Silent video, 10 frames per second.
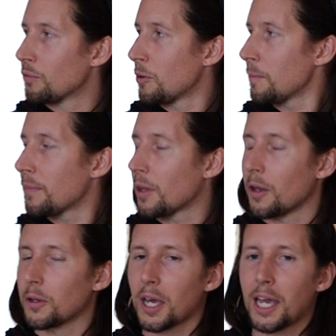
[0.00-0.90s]
room,
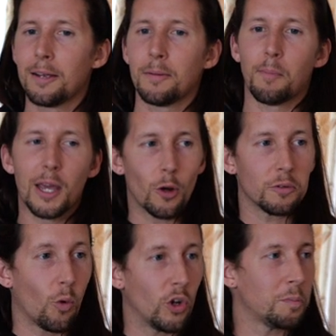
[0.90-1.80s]
okay? May
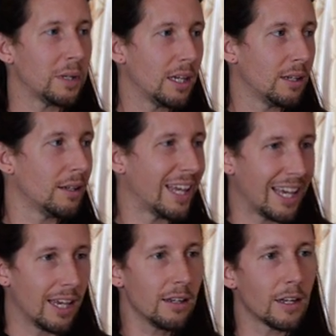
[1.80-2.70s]
not always be
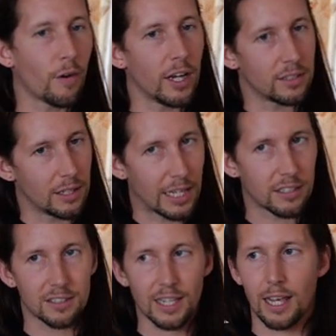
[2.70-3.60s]
here unless
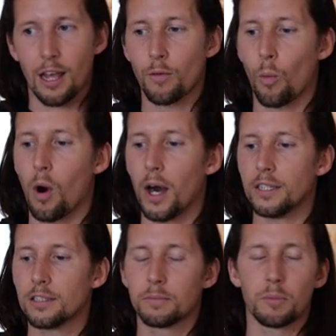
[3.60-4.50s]
I say
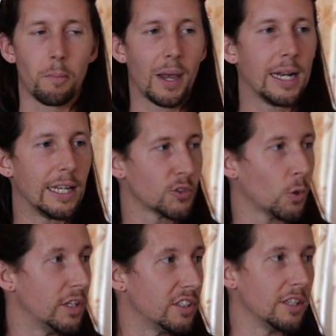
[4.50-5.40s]
otherwise, but mainly it's
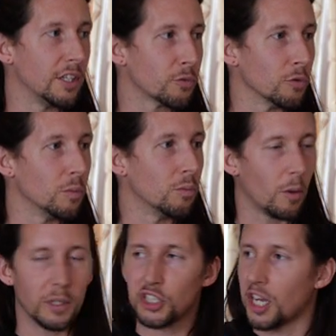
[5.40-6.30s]
always in this room
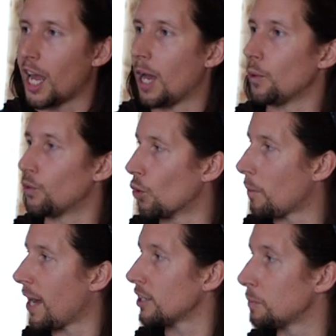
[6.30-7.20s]
where we share, we talk
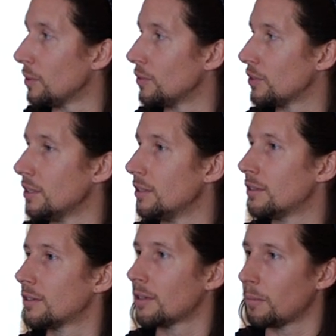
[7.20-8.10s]
about
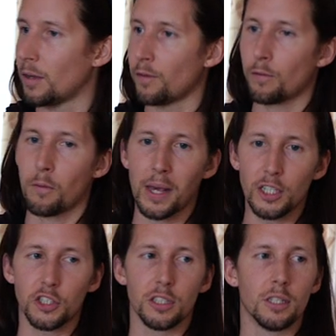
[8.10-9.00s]
experiences, a bit of
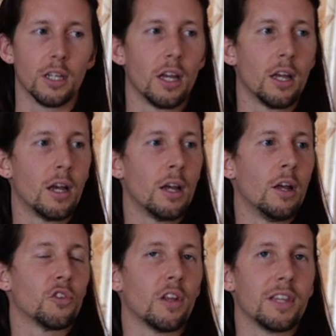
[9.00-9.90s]
information.
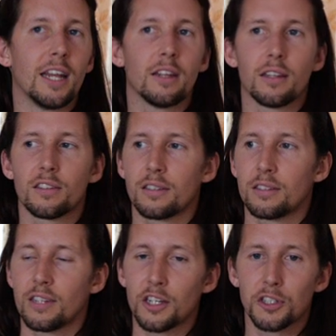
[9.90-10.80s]
So at the end of this
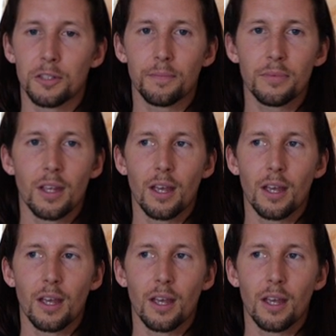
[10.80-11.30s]
session,